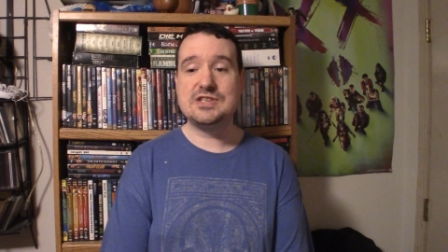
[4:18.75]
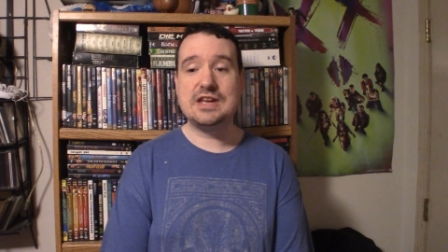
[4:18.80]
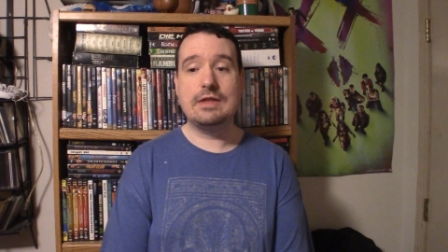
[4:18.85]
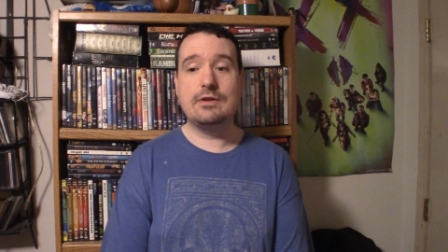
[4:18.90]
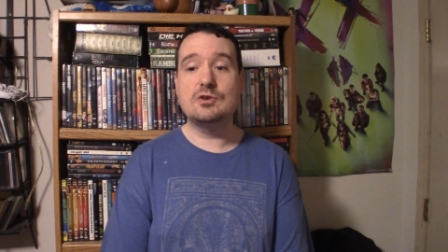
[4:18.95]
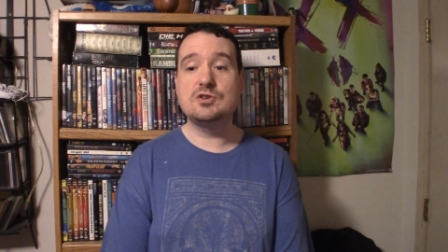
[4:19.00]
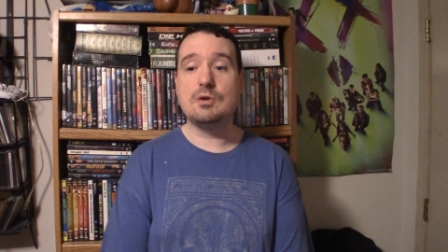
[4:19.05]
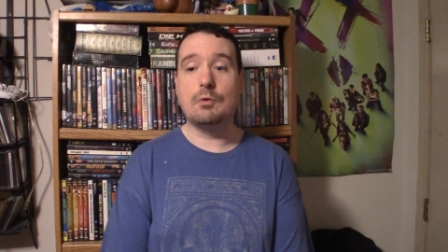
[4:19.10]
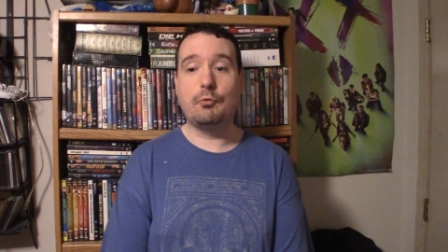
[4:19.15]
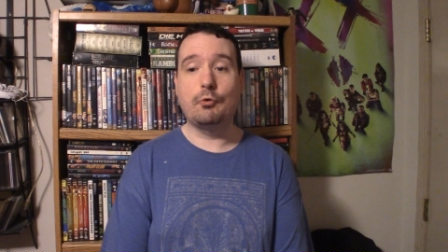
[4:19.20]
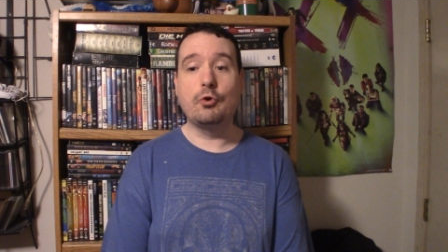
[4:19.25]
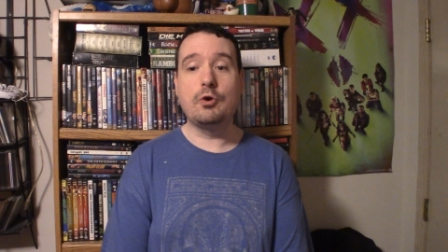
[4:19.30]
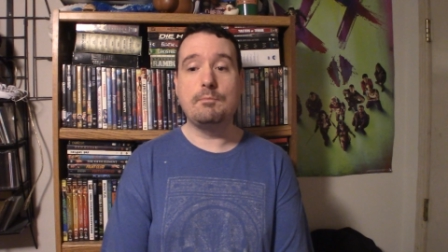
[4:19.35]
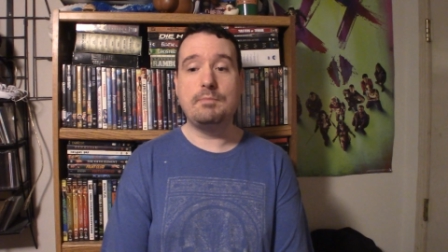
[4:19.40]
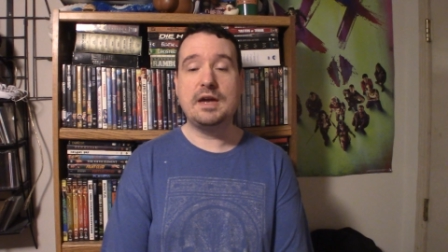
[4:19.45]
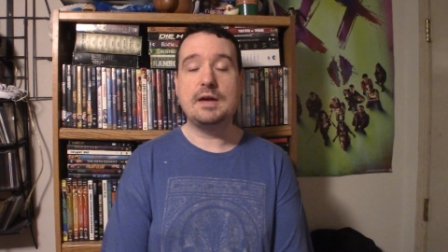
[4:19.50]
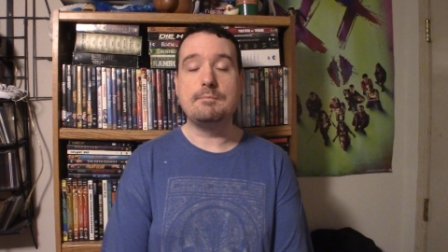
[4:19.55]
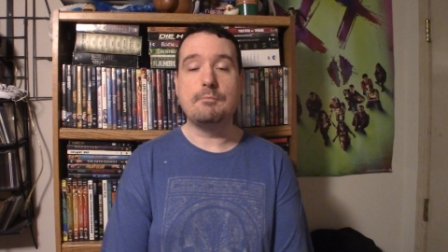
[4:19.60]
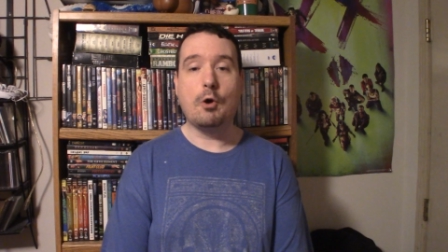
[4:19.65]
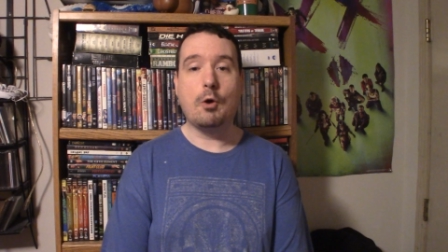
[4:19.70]
say there's a really
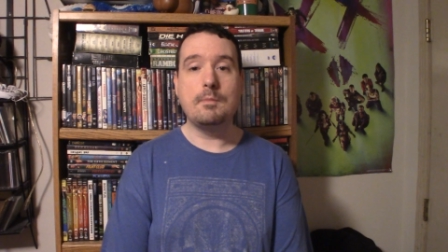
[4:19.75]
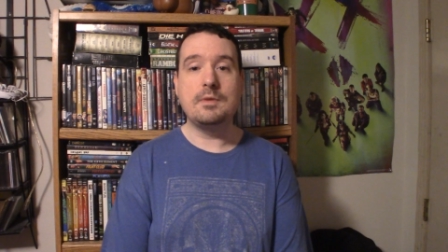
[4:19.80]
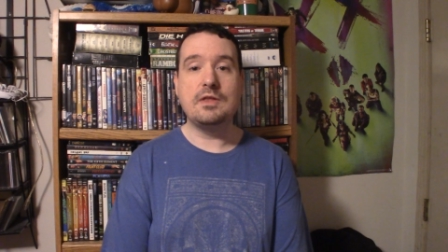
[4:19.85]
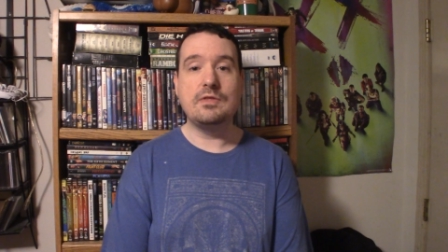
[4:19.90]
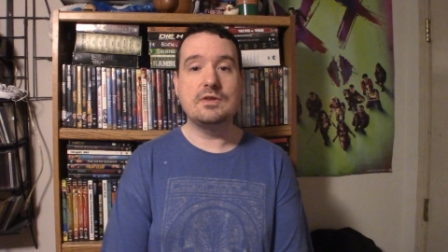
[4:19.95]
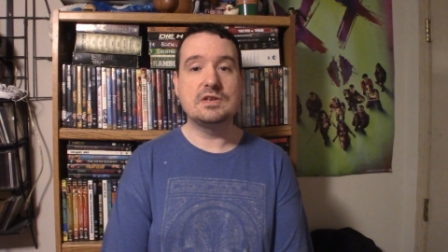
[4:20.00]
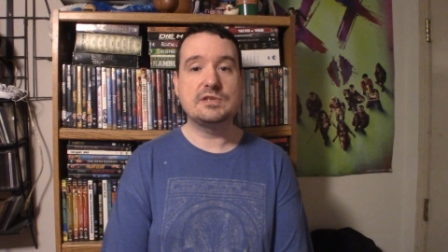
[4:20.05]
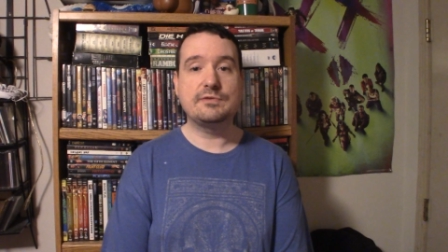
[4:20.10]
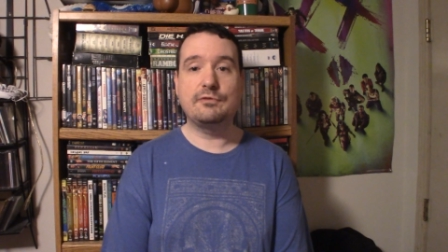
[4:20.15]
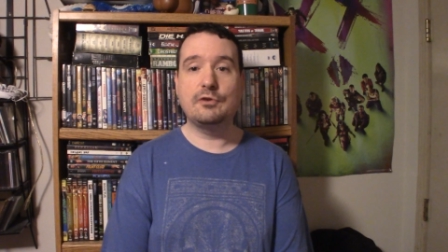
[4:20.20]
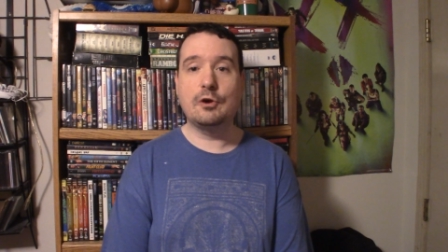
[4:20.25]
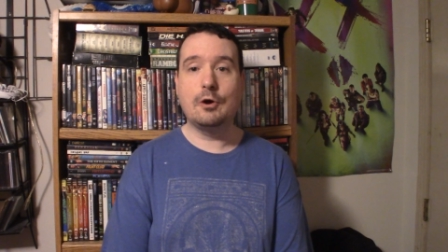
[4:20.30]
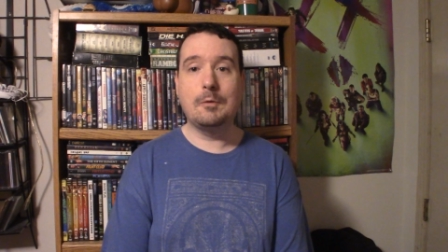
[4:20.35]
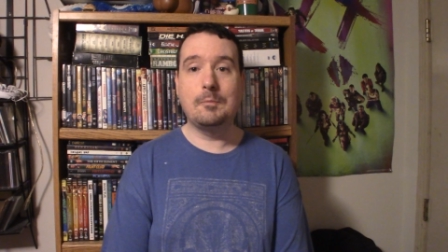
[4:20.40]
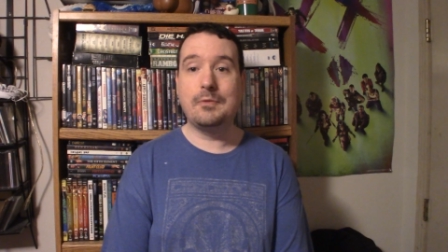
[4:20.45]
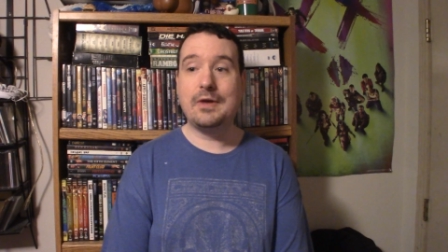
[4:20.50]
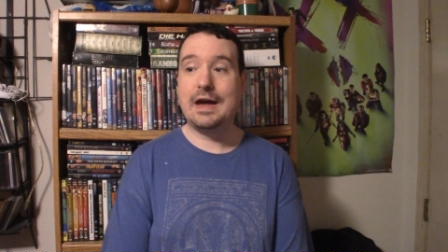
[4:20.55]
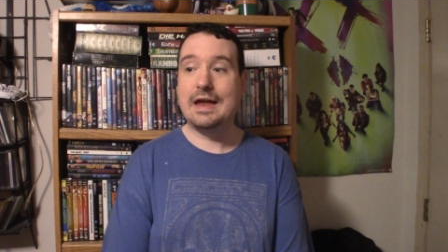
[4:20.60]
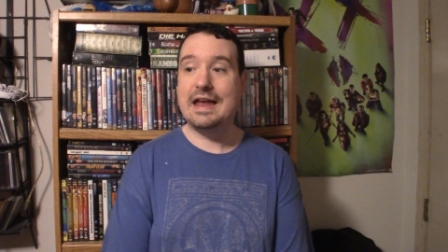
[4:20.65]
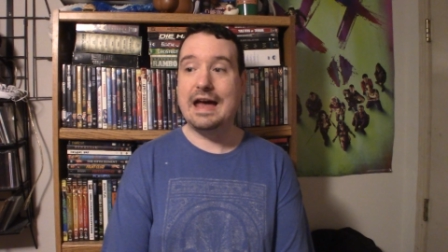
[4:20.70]
big moment in this
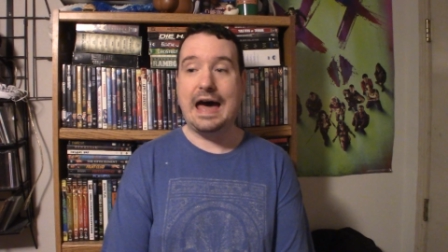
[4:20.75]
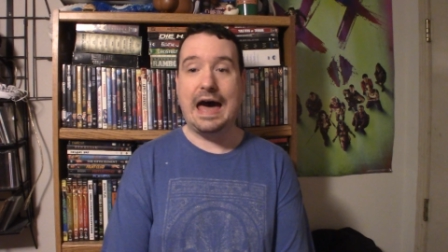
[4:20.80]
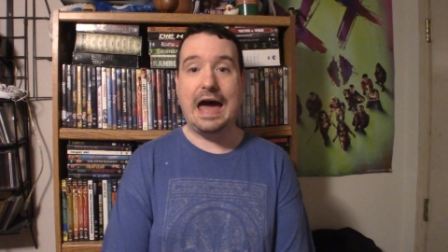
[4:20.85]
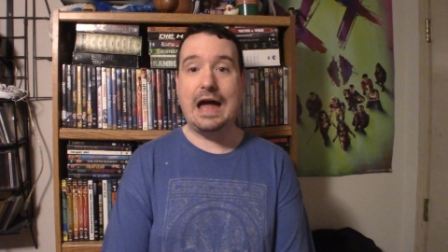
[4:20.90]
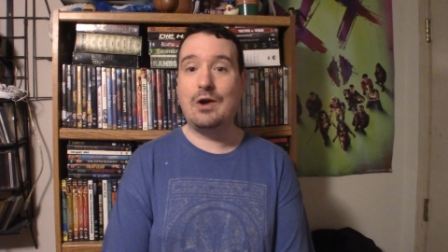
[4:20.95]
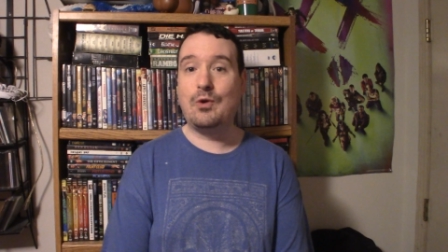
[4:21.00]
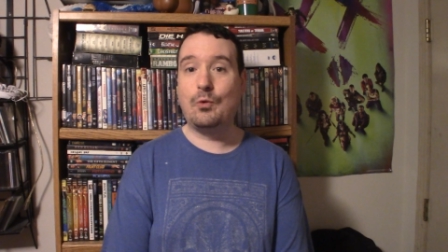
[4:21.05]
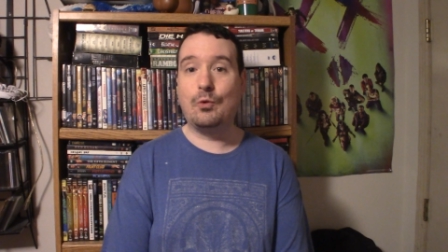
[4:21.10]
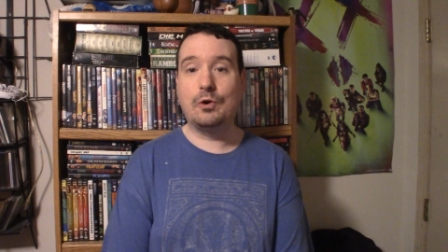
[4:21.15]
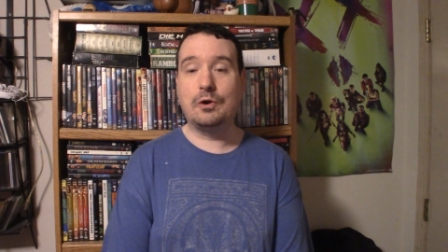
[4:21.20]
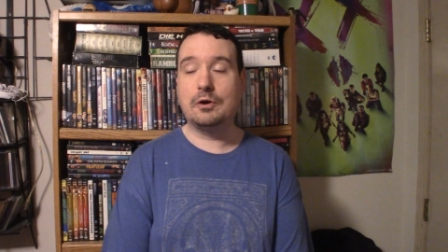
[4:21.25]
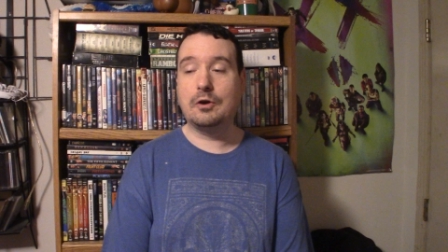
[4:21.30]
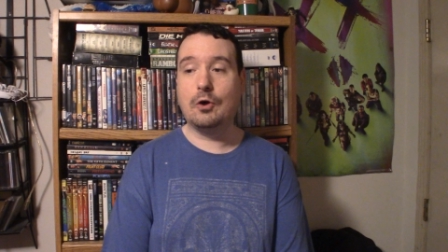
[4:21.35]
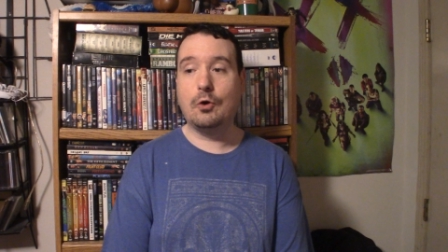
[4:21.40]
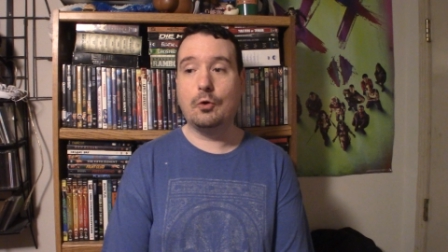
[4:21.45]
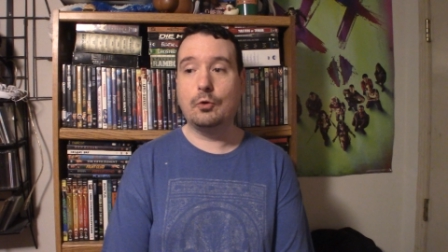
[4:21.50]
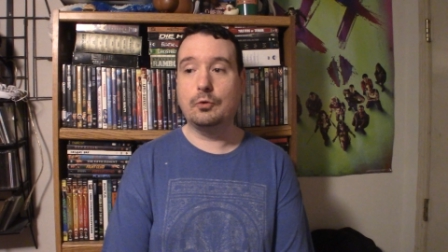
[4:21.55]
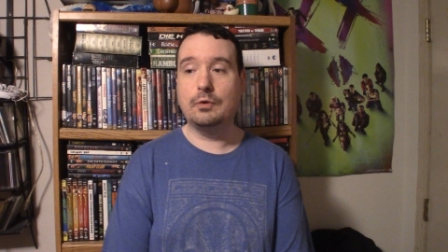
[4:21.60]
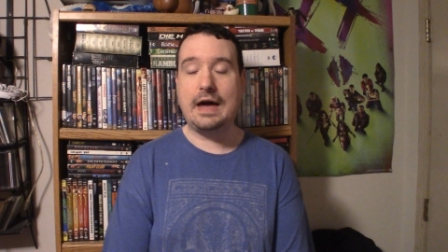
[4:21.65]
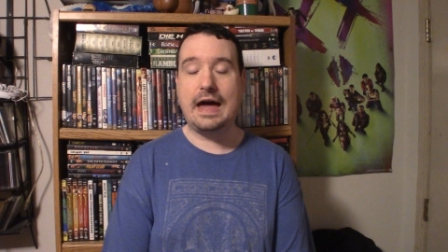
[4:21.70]
film that I don't want to
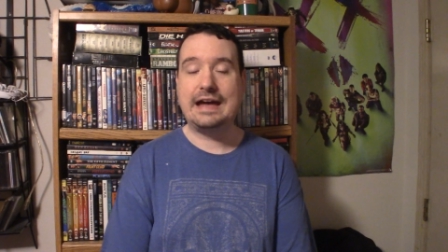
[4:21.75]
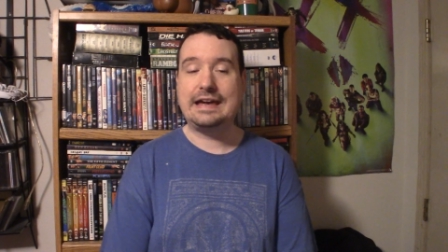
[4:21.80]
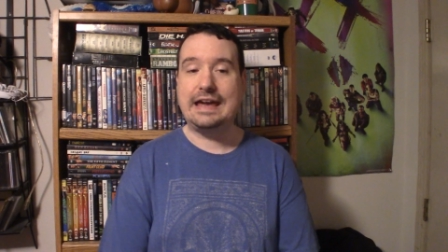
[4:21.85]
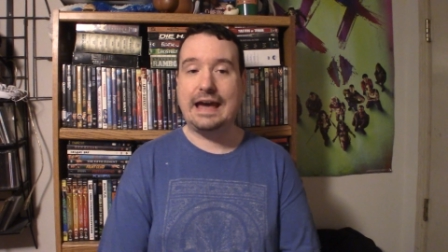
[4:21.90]
go,